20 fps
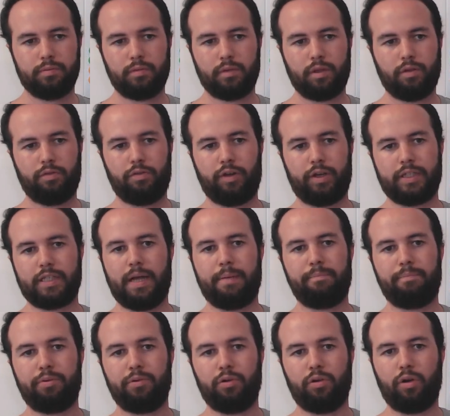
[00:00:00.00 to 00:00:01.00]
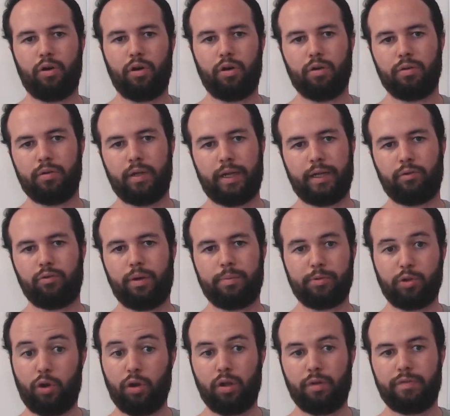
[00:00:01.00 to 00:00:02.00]
for example, encrypt
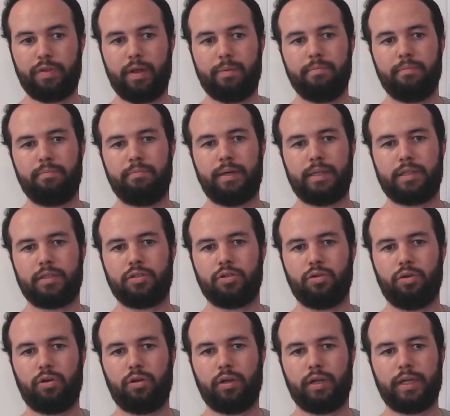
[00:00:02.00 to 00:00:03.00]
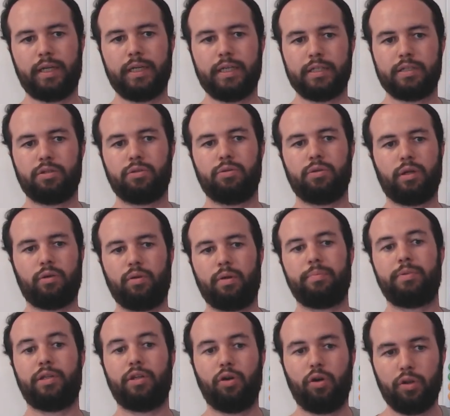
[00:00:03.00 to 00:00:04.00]
all of them but store the keys to
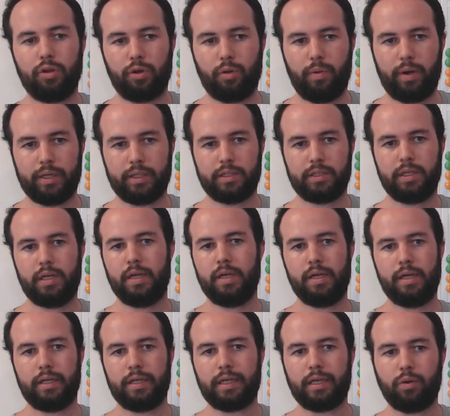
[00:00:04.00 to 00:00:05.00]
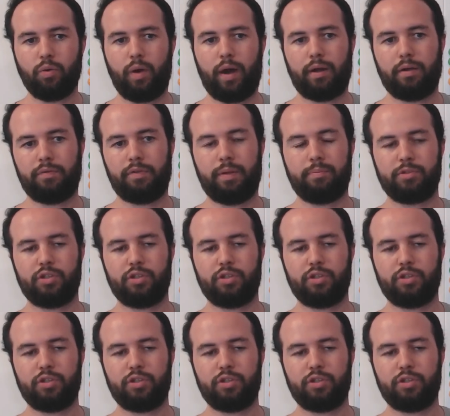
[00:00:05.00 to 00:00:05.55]
decrypt the other ones in one of them.